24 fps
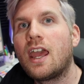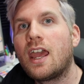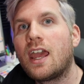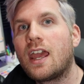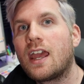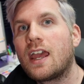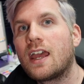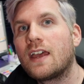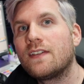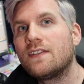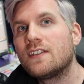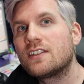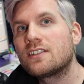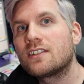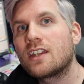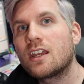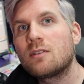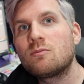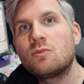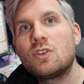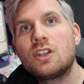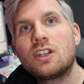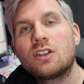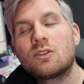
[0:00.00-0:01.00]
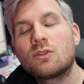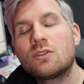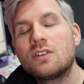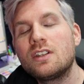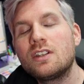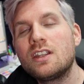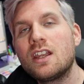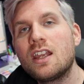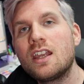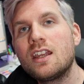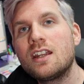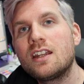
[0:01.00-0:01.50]
and this time we
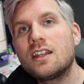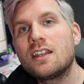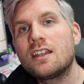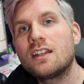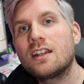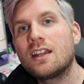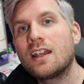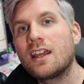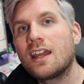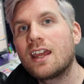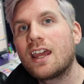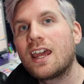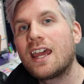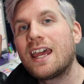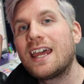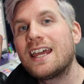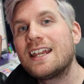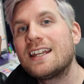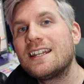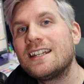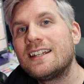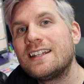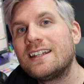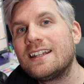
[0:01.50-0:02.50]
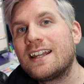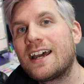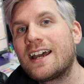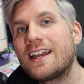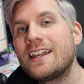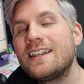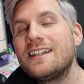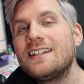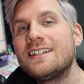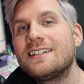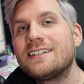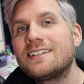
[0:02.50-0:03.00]
created
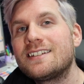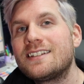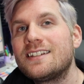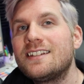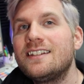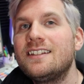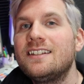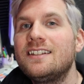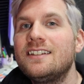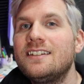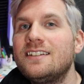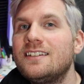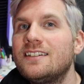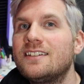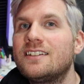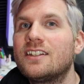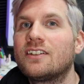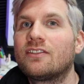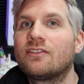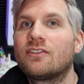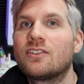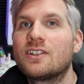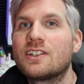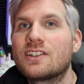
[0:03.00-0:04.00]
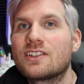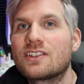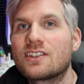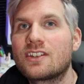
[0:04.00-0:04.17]
19 different